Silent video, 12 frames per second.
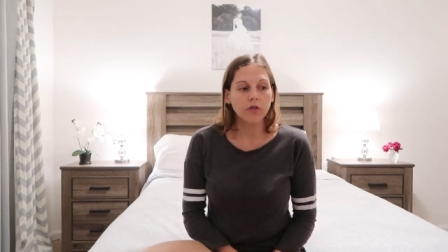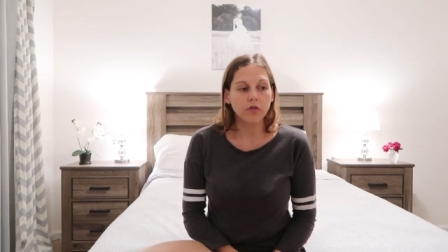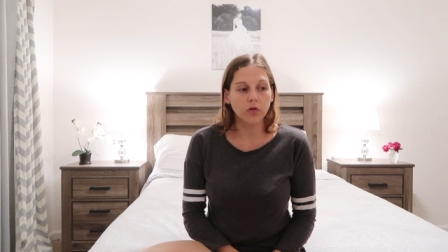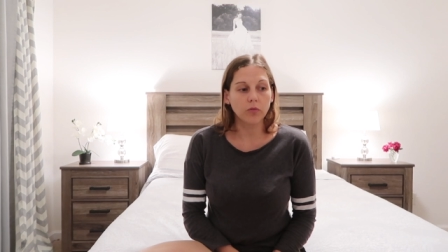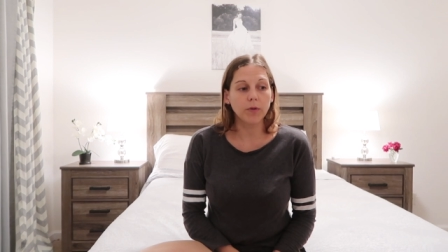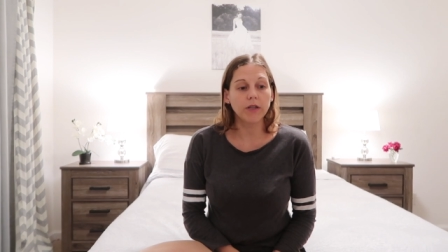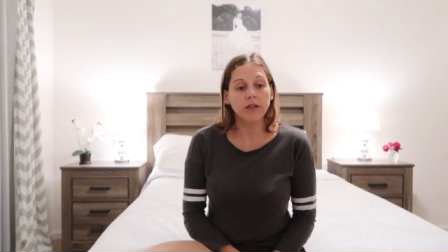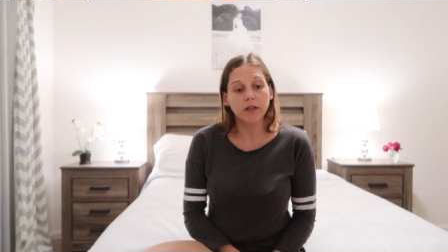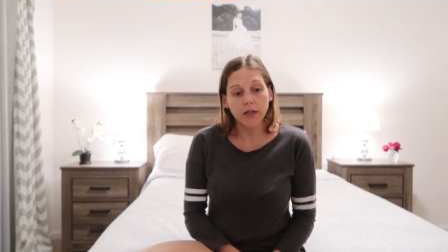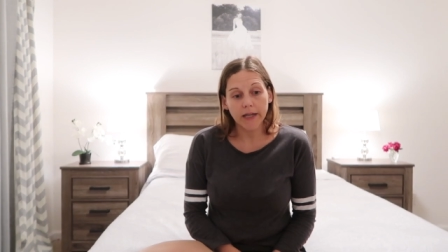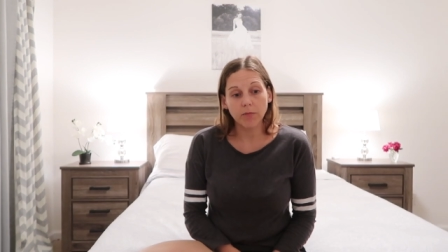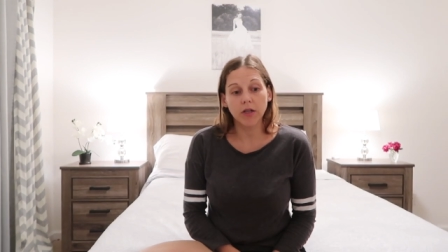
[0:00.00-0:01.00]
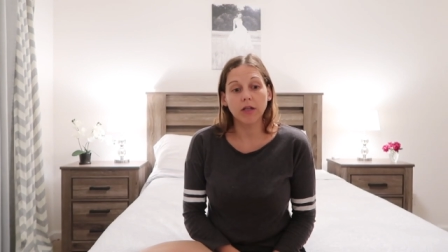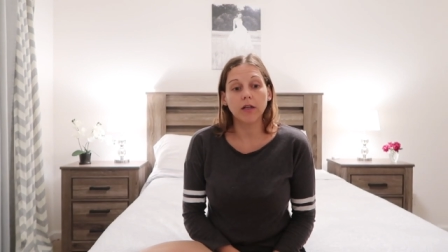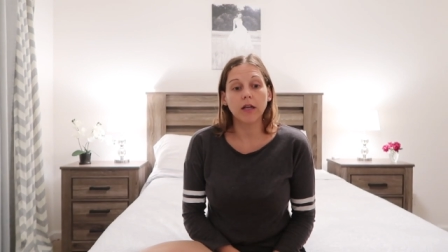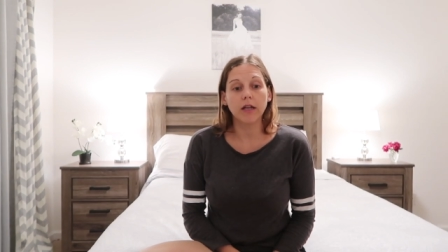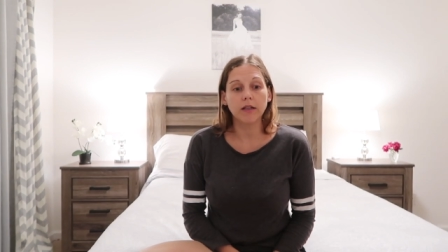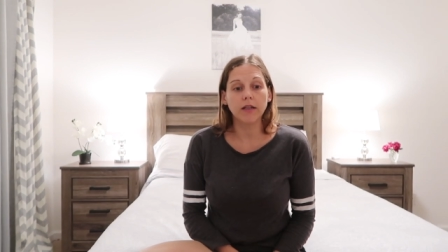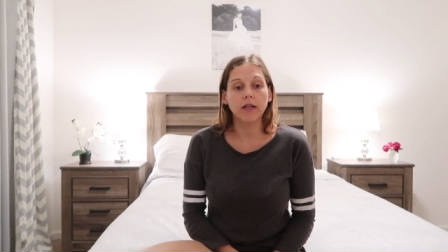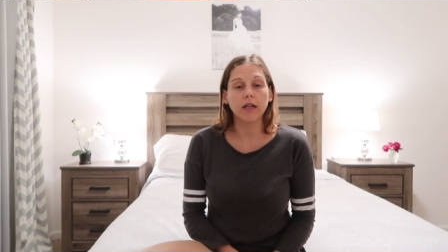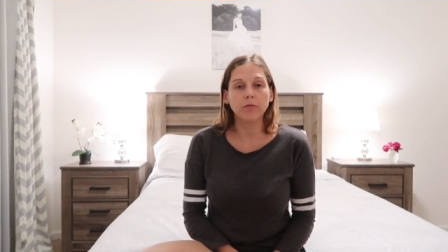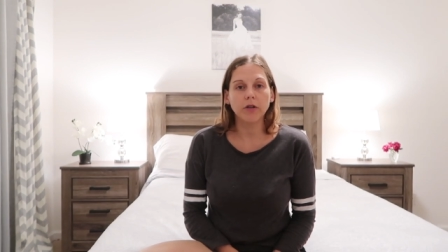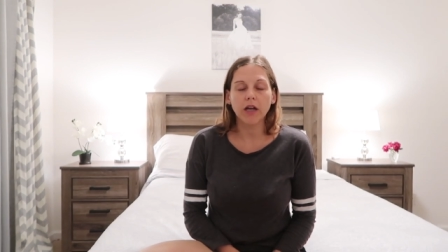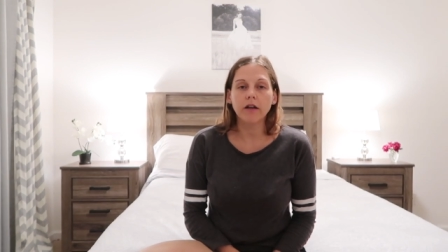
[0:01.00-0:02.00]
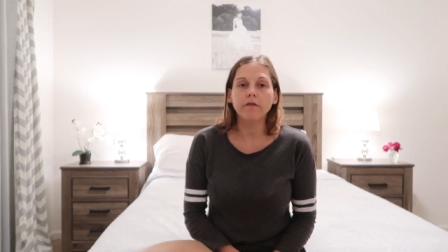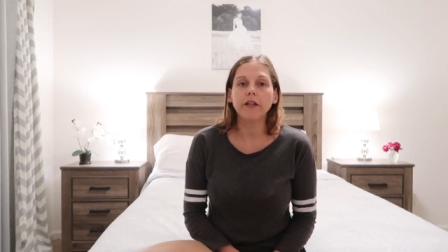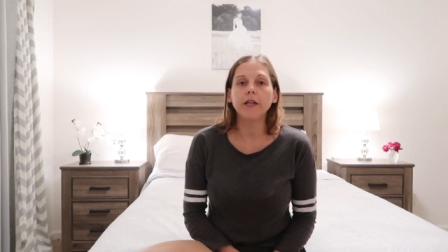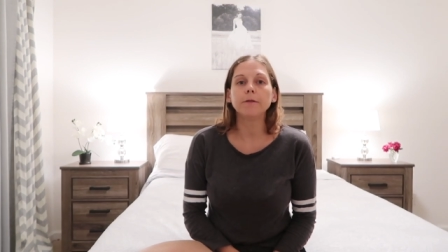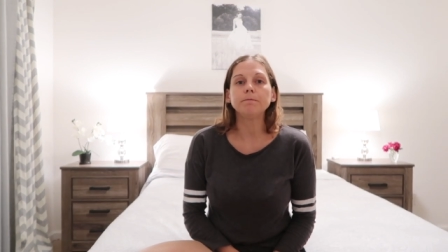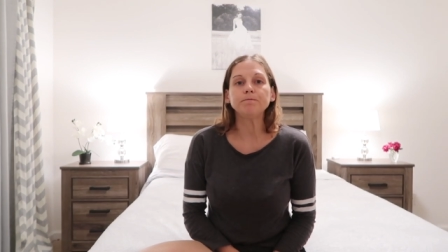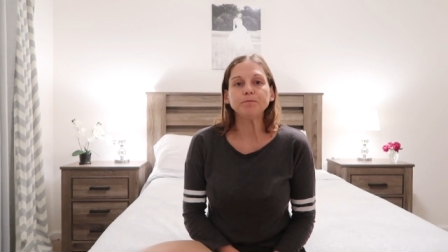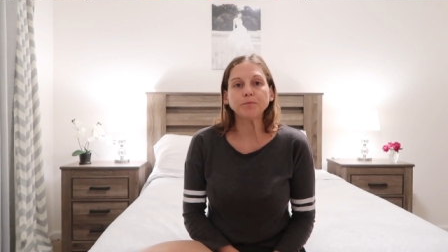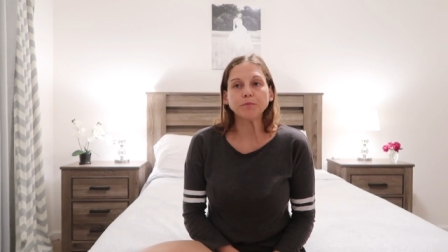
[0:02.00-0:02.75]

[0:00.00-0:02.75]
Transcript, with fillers: So, but he came in and he gave me IV,